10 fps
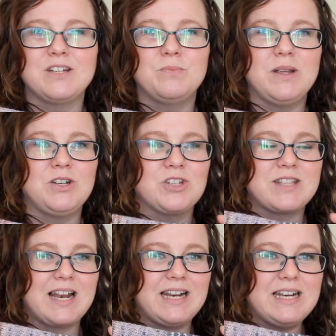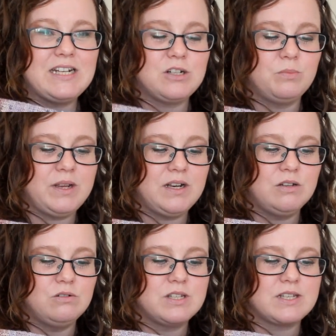to be just that little bit
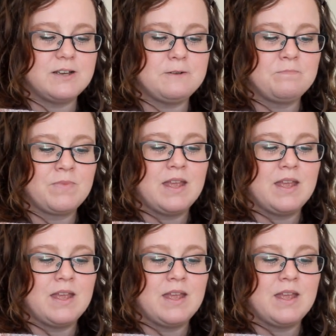looser,